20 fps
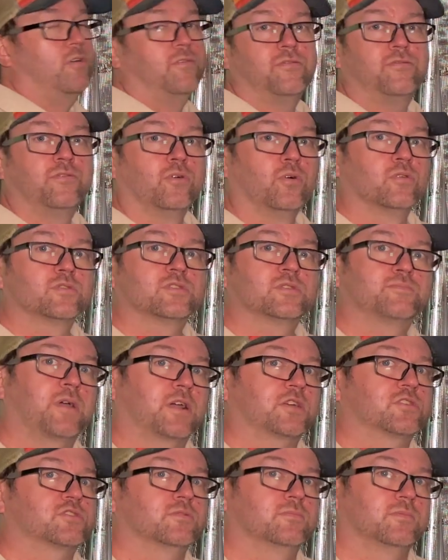full
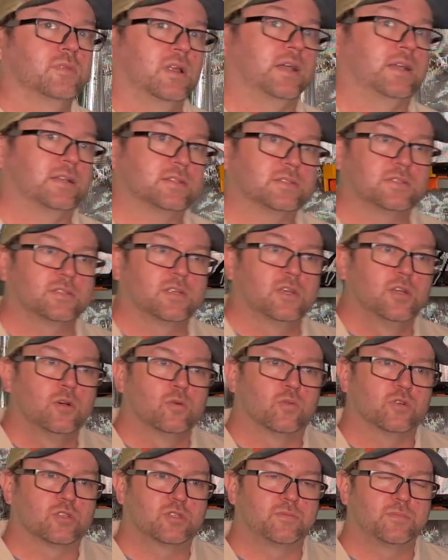spectrum lights,
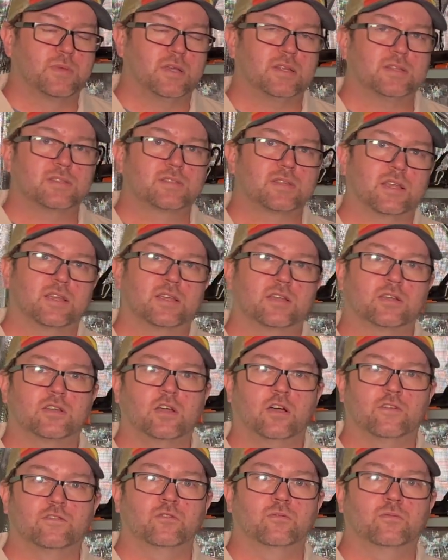which means they can
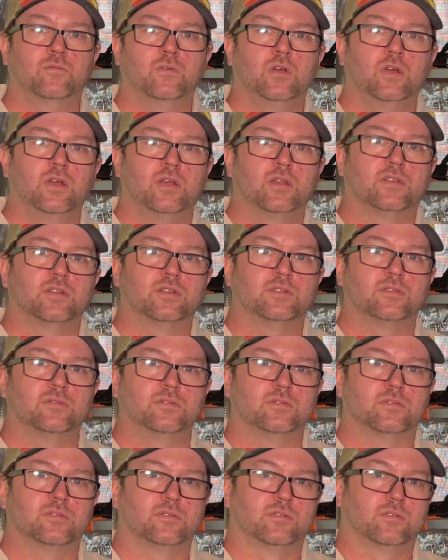cover
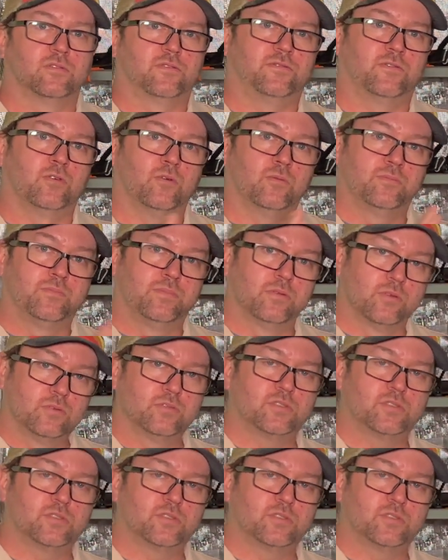the full blue